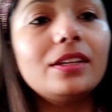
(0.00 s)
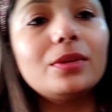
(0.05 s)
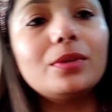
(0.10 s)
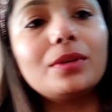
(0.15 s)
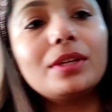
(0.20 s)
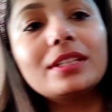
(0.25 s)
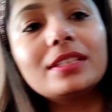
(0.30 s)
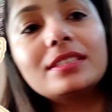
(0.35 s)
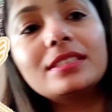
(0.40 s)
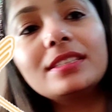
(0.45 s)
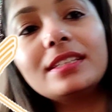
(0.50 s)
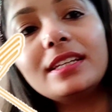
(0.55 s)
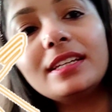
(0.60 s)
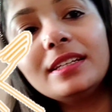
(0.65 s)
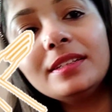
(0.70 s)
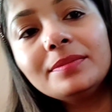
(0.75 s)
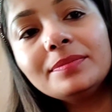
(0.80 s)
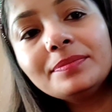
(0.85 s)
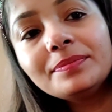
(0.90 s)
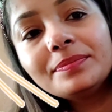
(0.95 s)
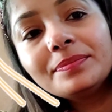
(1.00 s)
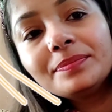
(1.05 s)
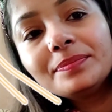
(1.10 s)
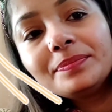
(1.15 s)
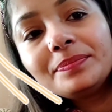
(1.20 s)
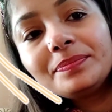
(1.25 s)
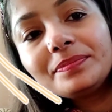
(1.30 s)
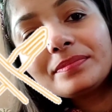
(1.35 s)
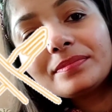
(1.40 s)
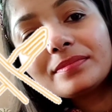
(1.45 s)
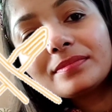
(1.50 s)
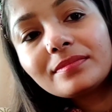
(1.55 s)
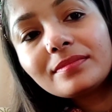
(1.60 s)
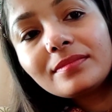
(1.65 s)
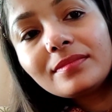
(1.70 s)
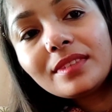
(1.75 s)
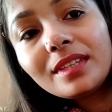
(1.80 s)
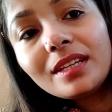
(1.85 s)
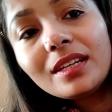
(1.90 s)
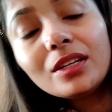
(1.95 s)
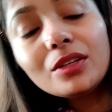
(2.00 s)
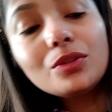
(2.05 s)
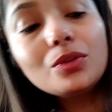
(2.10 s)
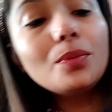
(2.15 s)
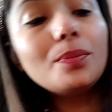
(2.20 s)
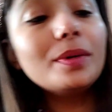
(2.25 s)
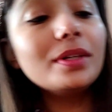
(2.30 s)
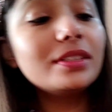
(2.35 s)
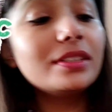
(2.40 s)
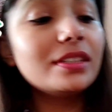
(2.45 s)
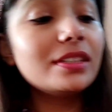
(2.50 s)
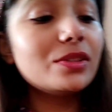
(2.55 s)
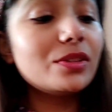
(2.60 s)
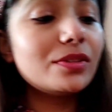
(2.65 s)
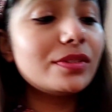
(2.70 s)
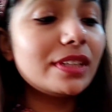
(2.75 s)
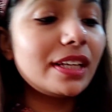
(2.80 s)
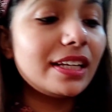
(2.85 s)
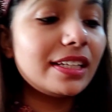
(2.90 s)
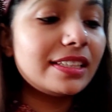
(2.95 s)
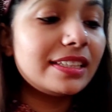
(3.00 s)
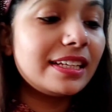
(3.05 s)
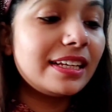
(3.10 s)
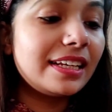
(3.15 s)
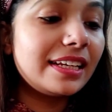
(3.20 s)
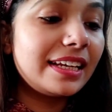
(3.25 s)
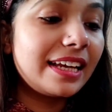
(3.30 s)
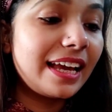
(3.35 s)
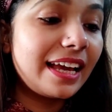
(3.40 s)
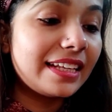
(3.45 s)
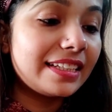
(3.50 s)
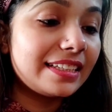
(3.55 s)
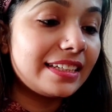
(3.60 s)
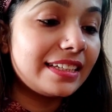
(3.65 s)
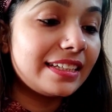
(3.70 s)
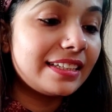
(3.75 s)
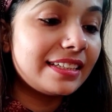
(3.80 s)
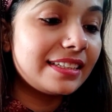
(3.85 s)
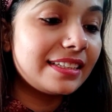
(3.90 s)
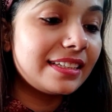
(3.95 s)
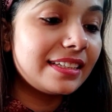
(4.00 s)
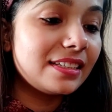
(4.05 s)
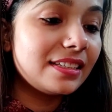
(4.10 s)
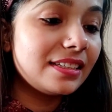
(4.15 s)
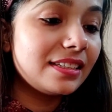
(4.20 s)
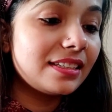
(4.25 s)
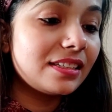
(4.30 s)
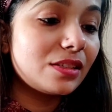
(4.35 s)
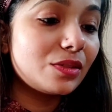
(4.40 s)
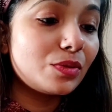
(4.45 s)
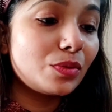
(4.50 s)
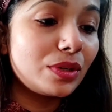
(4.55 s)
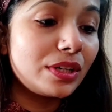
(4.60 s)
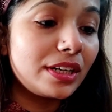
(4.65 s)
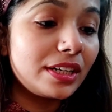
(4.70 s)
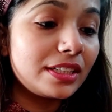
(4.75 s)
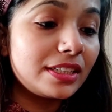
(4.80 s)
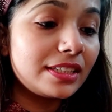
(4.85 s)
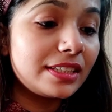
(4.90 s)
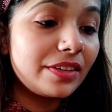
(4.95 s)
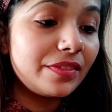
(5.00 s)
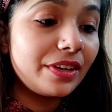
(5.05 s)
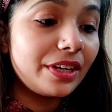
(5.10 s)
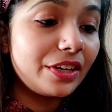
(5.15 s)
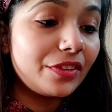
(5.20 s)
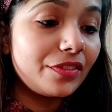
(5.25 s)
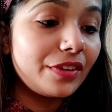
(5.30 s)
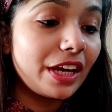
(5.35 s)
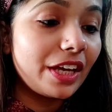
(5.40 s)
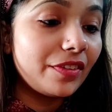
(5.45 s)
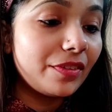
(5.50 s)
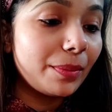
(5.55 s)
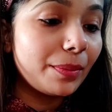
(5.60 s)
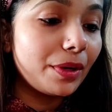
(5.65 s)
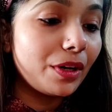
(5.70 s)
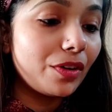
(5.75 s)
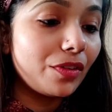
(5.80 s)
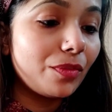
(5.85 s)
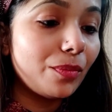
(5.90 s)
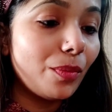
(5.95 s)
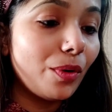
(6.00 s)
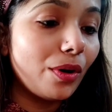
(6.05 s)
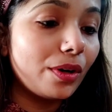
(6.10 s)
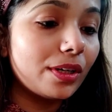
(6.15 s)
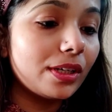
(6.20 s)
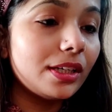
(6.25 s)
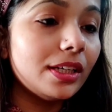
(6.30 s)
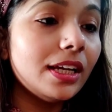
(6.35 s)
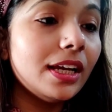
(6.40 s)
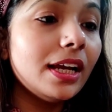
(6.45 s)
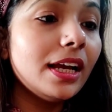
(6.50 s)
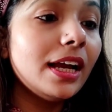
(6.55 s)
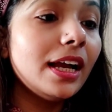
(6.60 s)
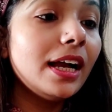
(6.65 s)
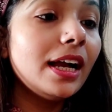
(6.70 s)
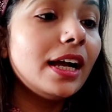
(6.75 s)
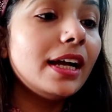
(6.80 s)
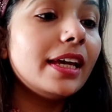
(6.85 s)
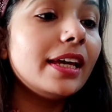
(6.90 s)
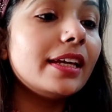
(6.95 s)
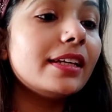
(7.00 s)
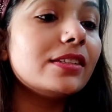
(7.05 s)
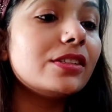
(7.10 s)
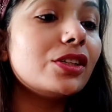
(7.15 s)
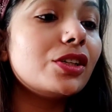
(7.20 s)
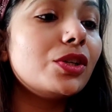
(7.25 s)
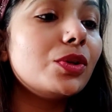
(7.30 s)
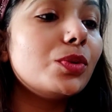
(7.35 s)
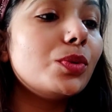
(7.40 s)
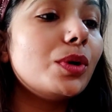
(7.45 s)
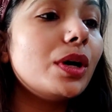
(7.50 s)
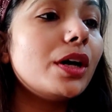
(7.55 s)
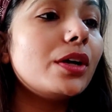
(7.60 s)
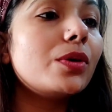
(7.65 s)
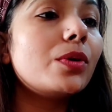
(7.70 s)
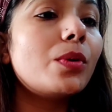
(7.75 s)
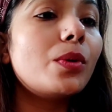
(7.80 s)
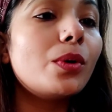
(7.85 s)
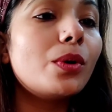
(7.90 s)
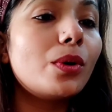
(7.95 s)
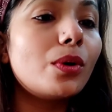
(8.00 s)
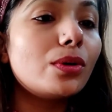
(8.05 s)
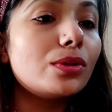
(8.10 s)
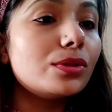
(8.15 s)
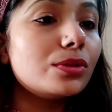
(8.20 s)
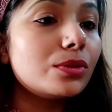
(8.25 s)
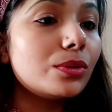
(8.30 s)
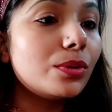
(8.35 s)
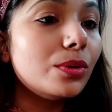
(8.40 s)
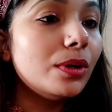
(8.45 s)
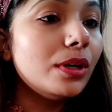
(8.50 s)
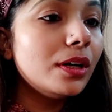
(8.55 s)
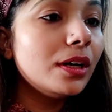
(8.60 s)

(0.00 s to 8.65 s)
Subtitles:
You can see 2% of salicylic acid is this is 175 ml of bottle. Here is a QR code also.